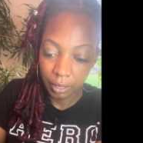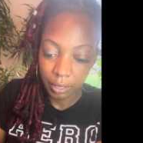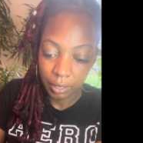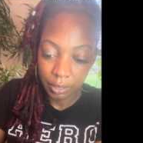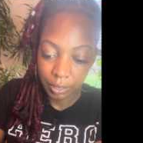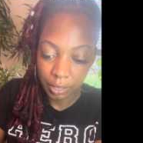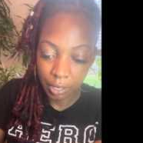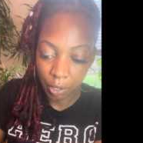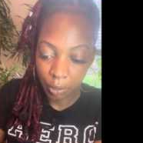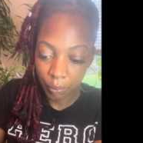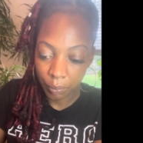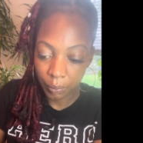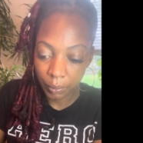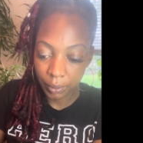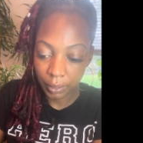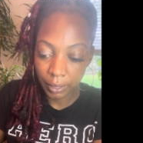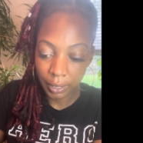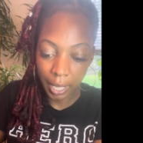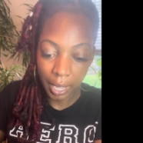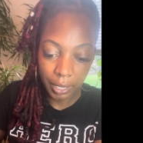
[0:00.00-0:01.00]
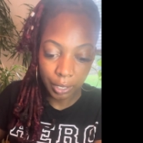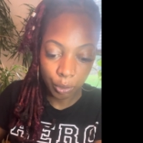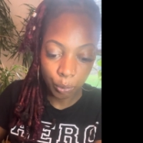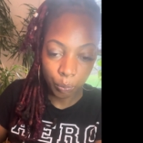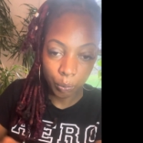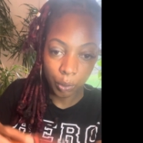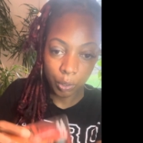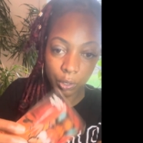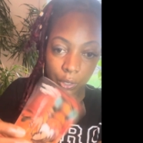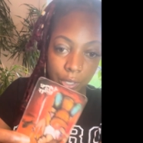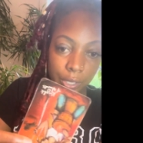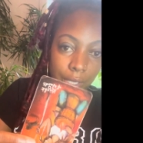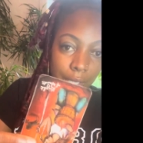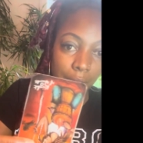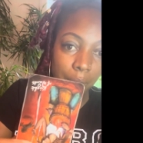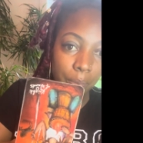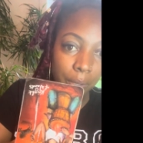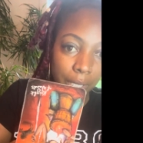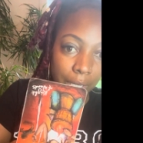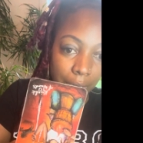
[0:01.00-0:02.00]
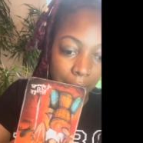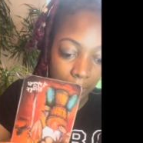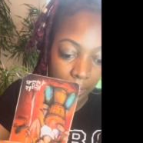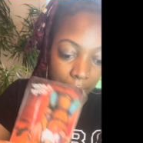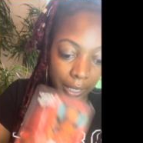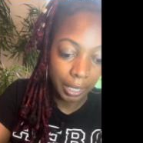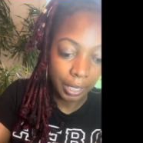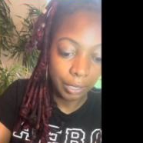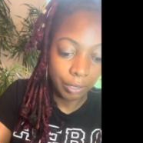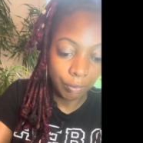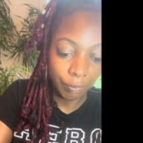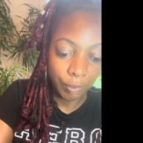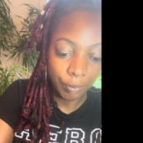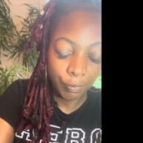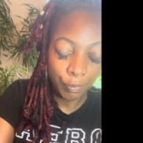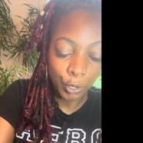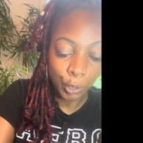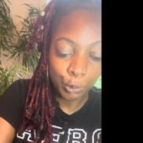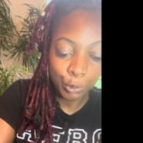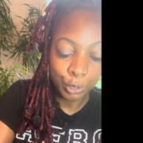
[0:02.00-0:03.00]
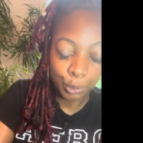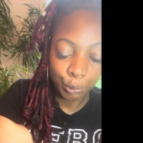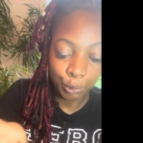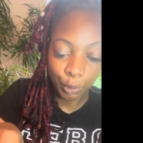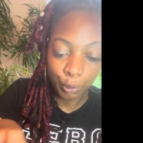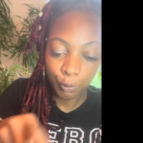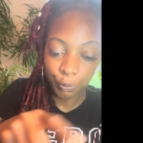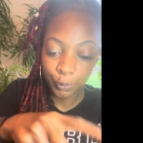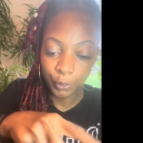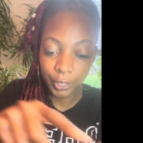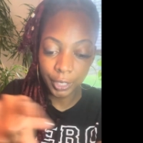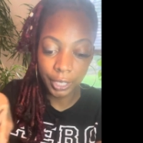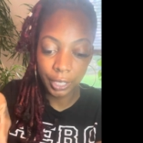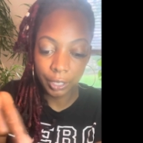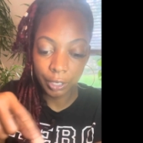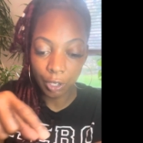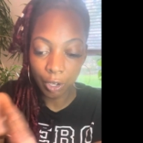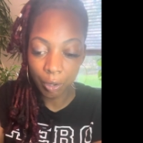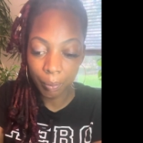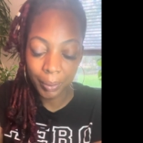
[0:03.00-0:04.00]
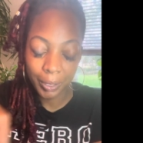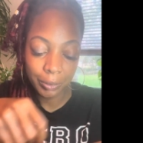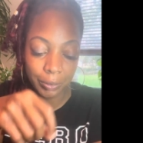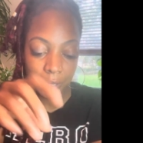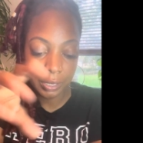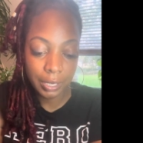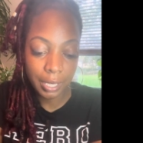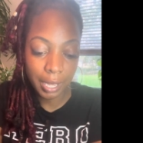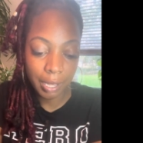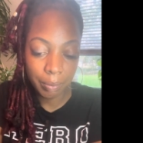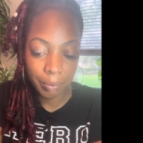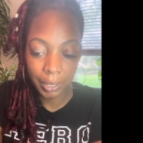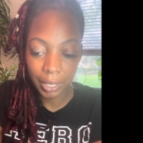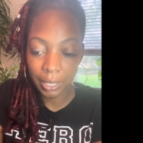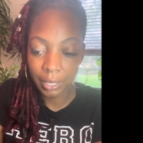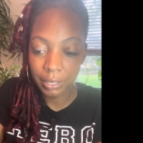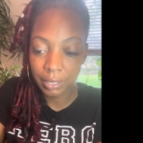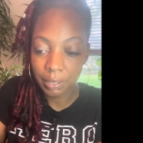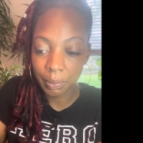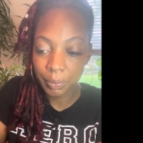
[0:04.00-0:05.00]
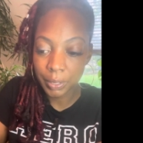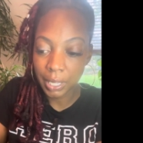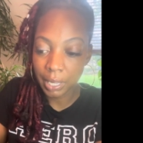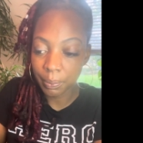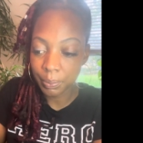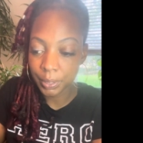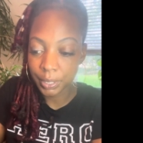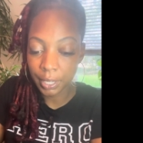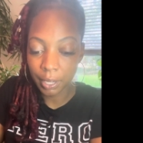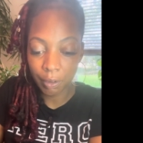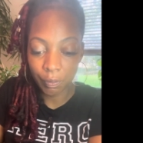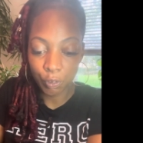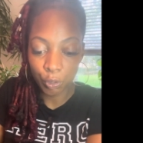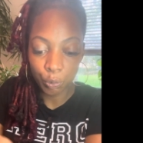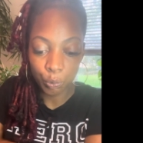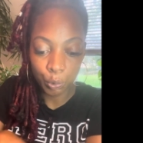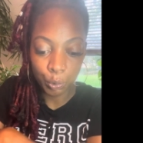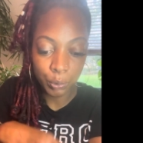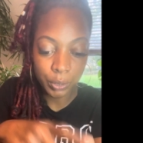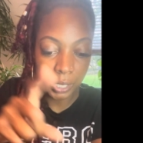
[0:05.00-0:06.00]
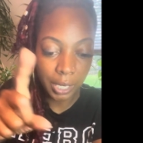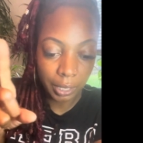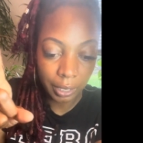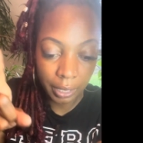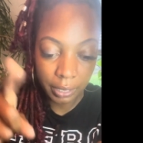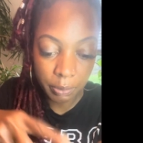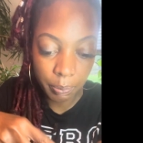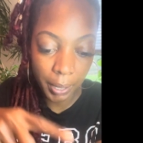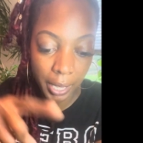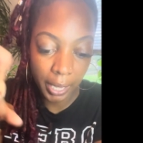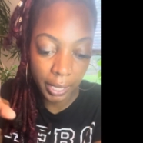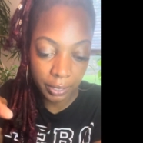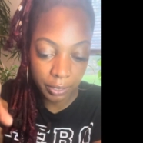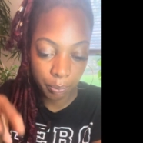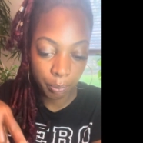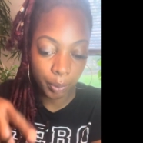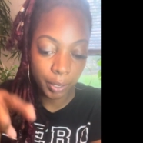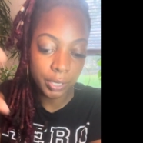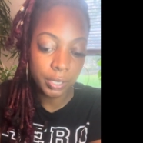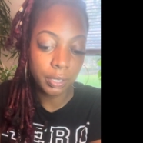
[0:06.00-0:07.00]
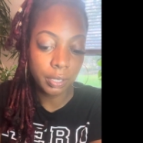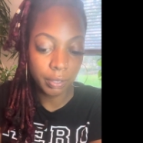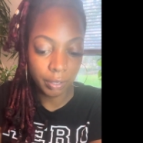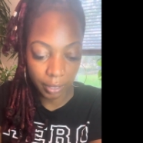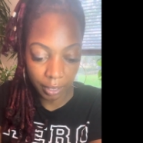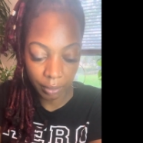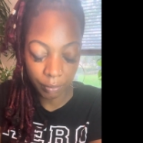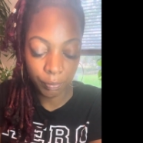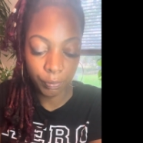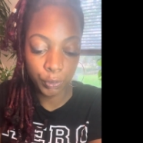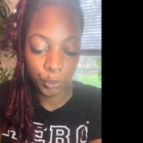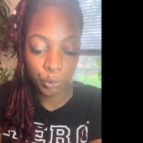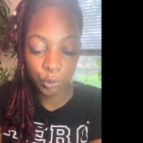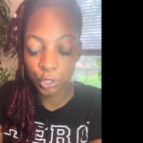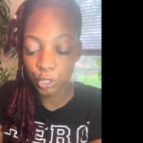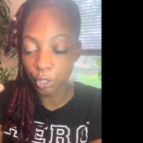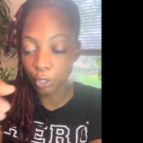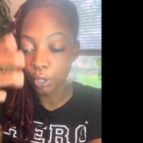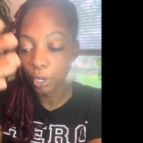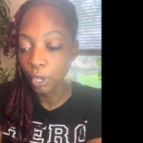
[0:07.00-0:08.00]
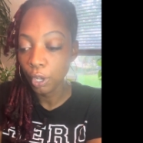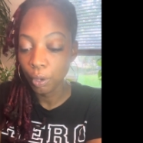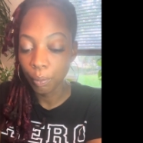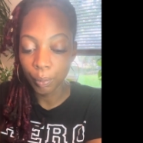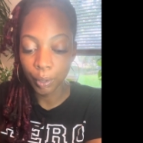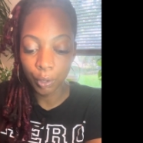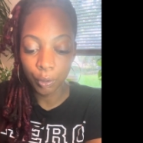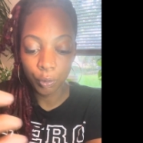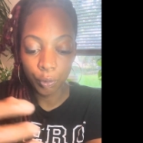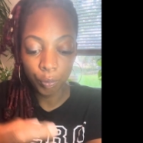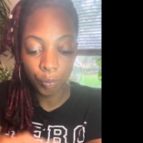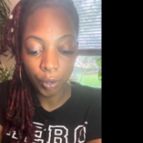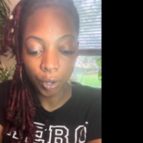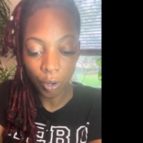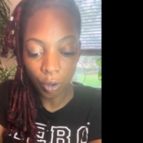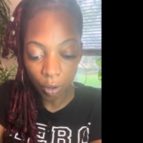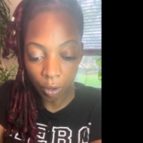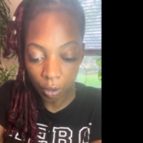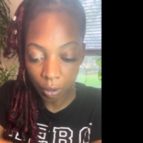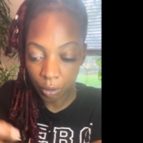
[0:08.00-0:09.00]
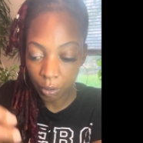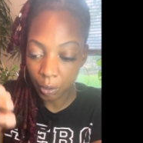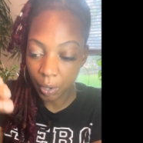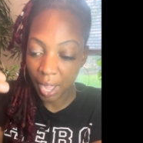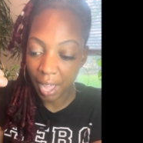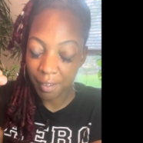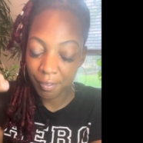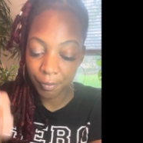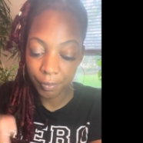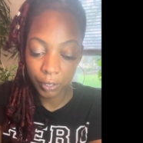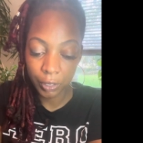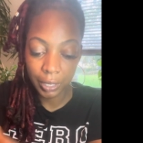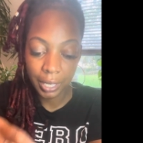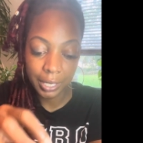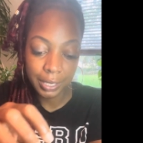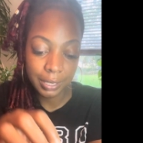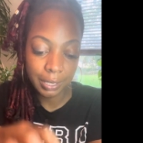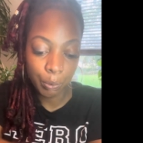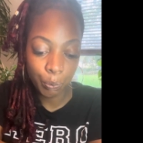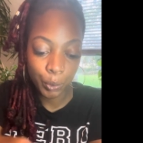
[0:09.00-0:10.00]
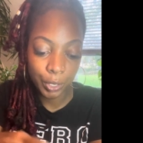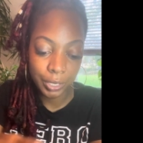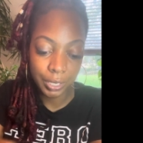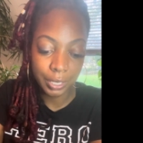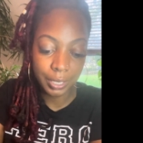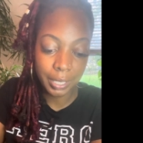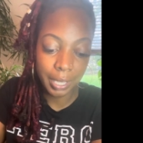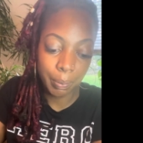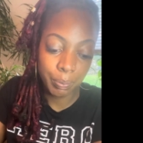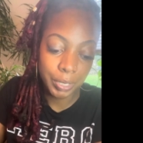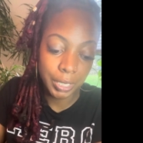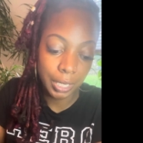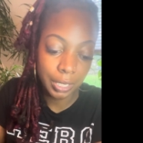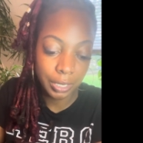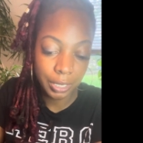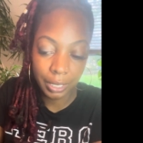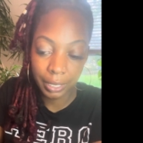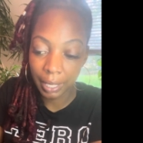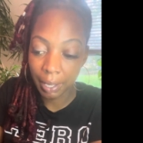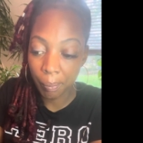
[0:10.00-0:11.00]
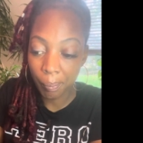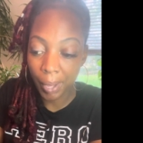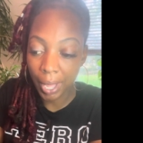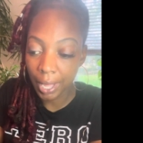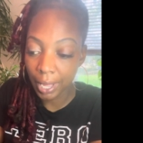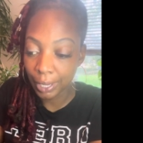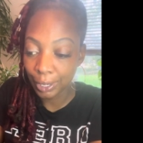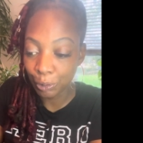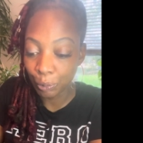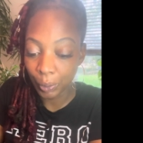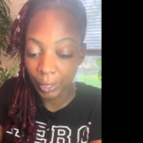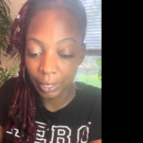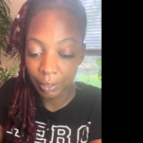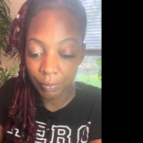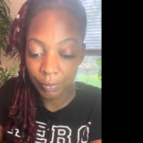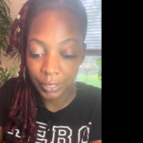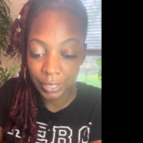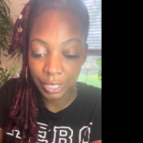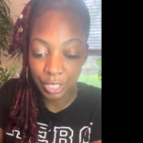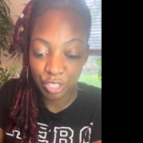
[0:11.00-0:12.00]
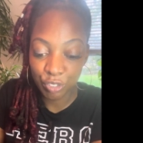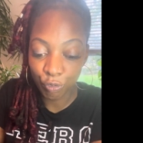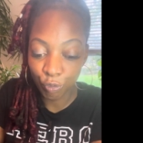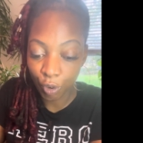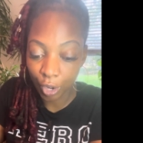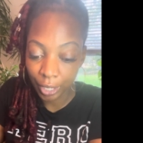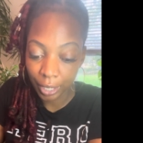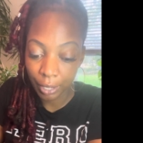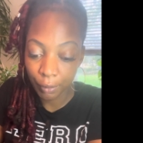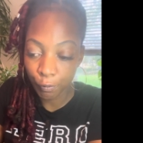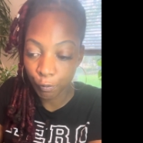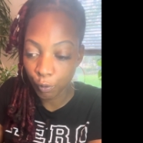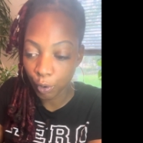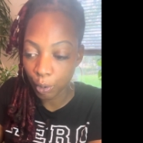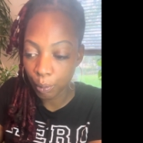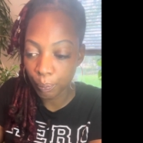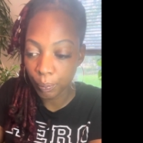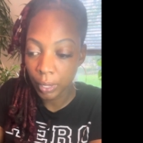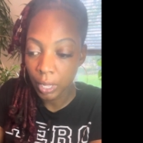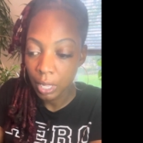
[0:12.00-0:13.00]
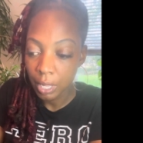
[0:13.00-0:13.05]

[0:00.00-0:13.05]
So, Knight of Wands coming in the reverse. So, don't forget, y'all, about the timeline. Sometimes tarot will tell us past, present, then future. But overall, I feel like someone just kept changing their mind or even just running from